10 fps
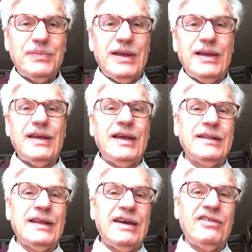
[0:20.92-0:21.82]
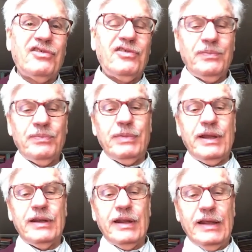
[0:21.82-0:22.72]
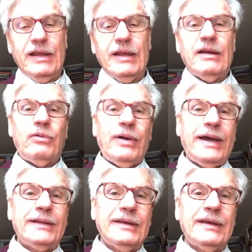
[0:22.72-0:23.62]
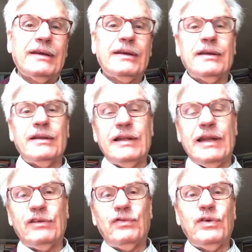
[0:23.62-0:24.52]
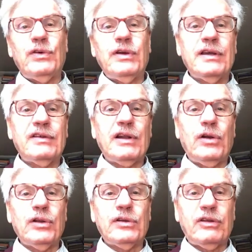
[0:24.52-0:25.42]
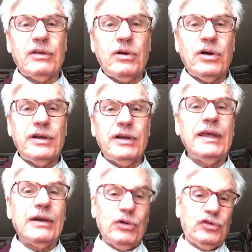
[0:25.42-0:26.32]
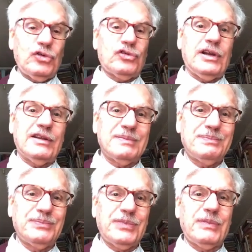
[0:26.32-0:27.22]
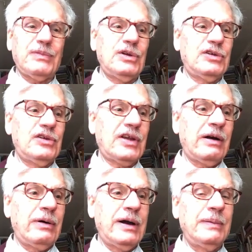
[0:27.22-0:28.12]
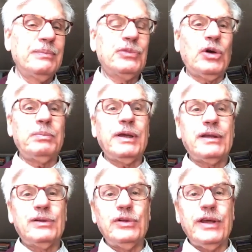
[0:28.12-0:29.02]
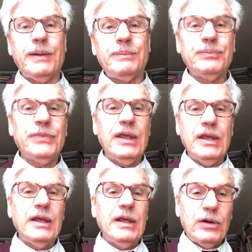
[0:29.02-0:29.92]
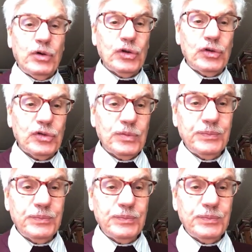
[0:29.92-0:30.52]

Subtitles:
Yeah, and I've been writing in the last few years a lot on eco-socialism, which is our topic today. Good.